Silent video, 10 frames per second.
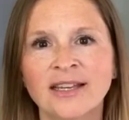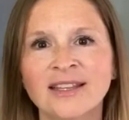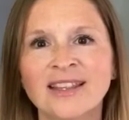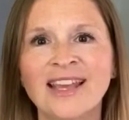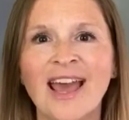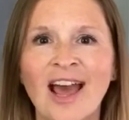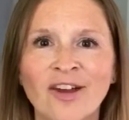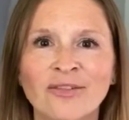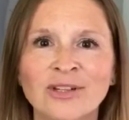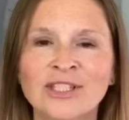The
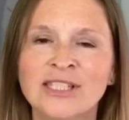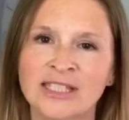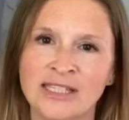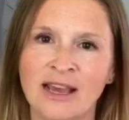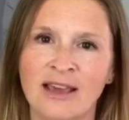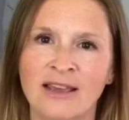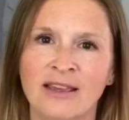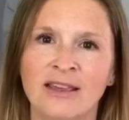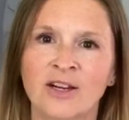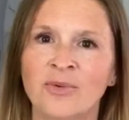average stay
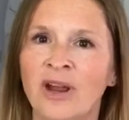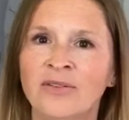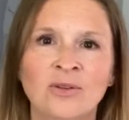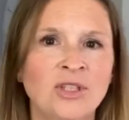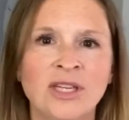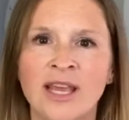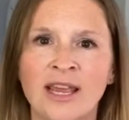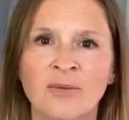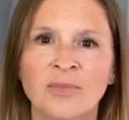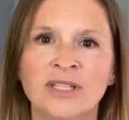in a refugee
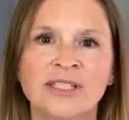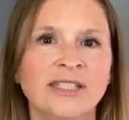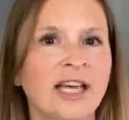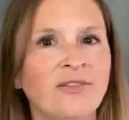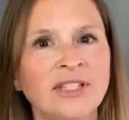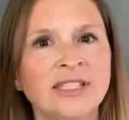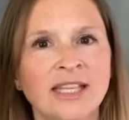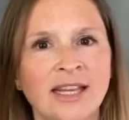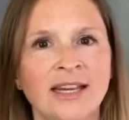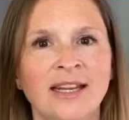camp is
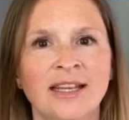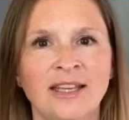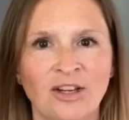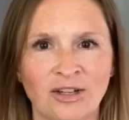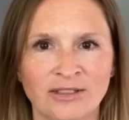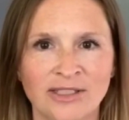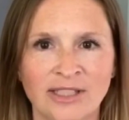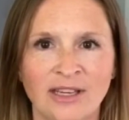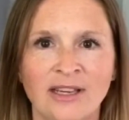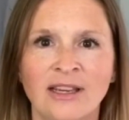17 years,
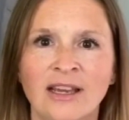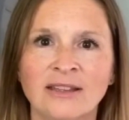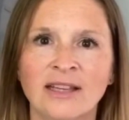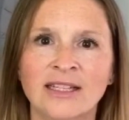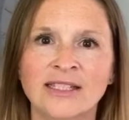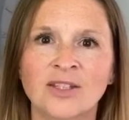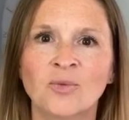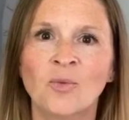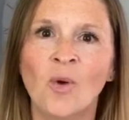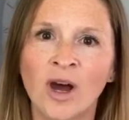and less
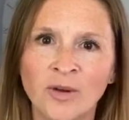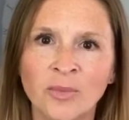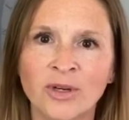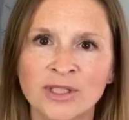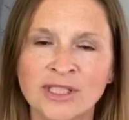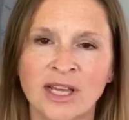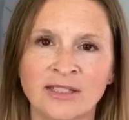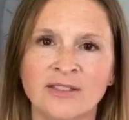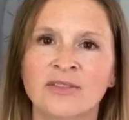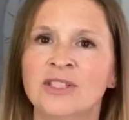than
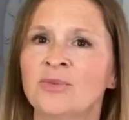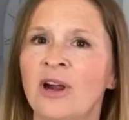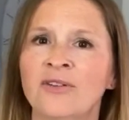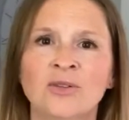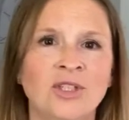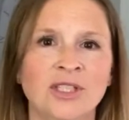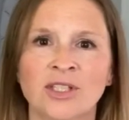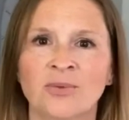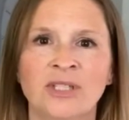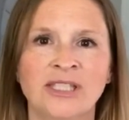1% of these refugees
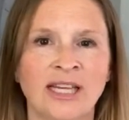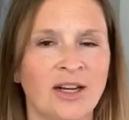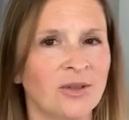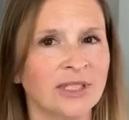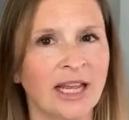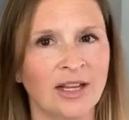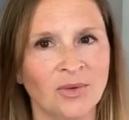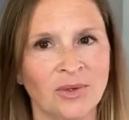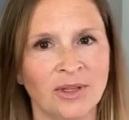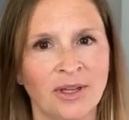are resettled
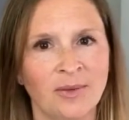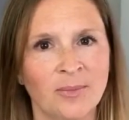annually.